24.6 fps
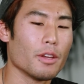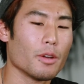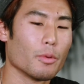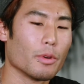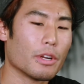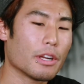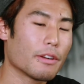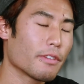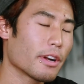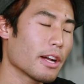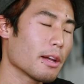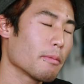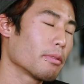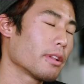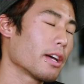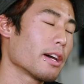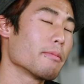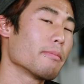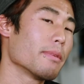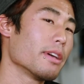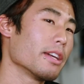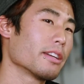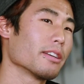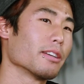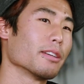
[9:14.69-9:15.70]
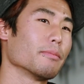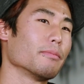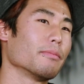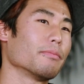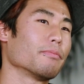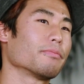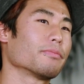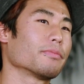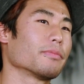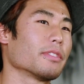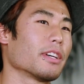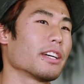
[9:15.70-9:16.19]
Whenever I apply makeup,
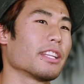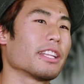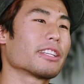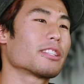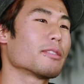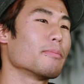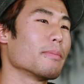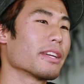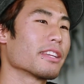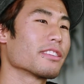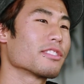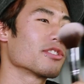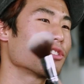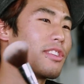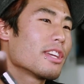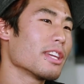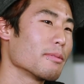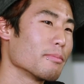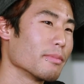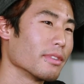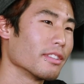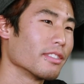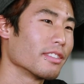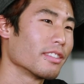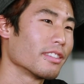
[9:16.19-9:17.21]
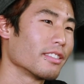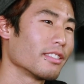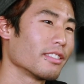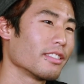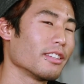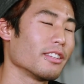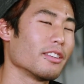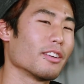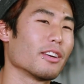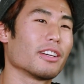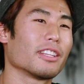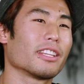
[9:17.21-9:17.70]
I like to make a statement.
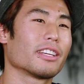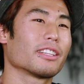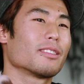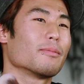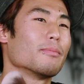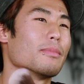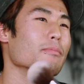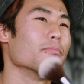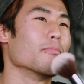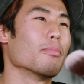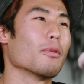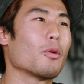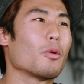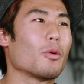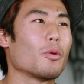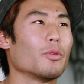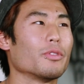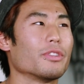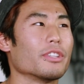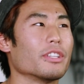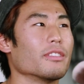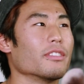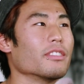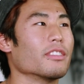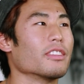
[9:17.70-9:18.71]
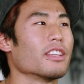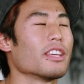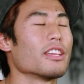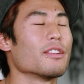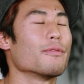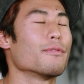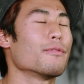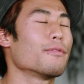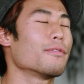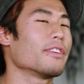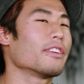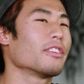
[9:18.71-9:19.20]
You know, I like to be bold and,
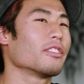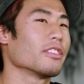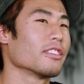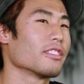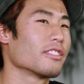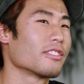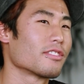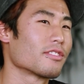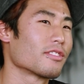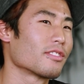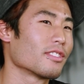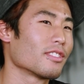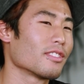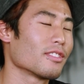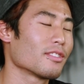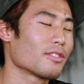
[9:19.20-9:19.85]
and fearless.